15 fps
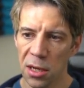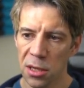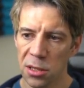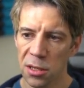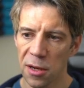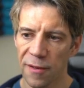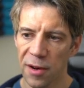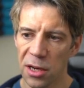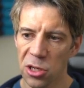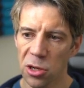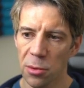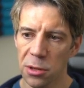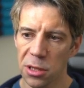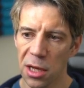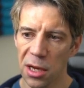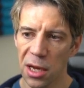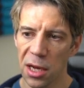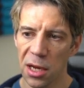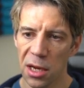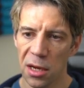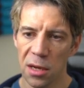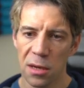So if I double click
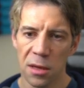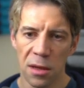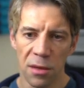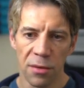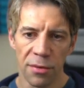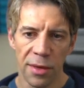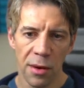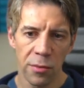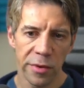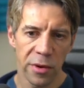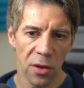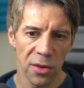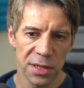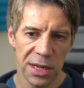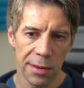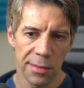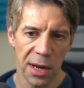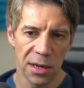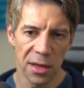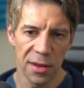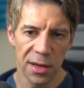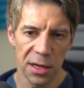here, then we've got the same
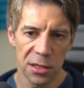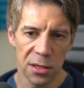kind of thing.